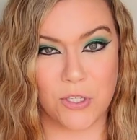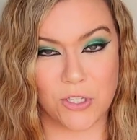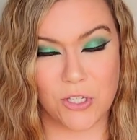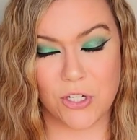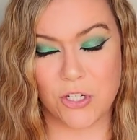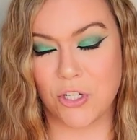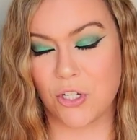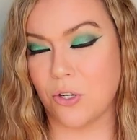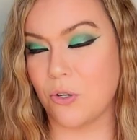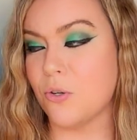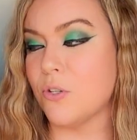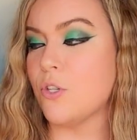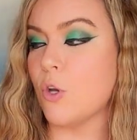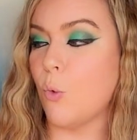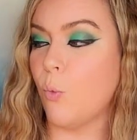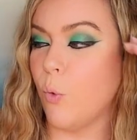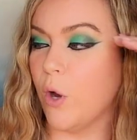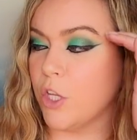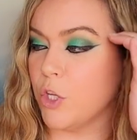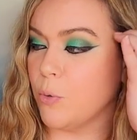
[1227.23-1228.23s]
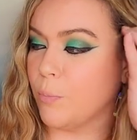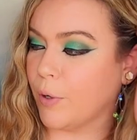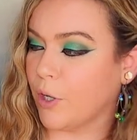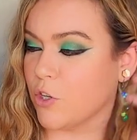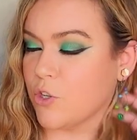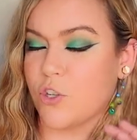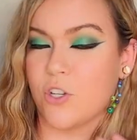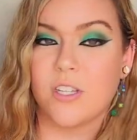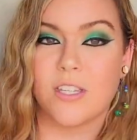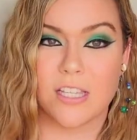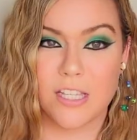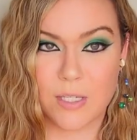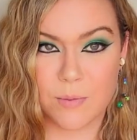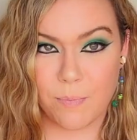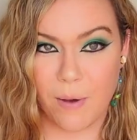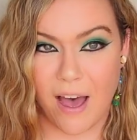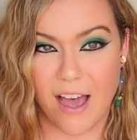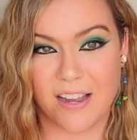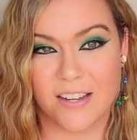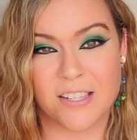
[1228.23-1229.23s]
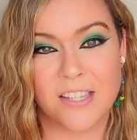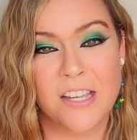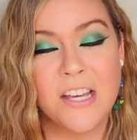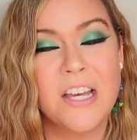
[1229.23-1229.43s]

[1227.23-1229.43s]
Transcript: to choose when you purchase this box.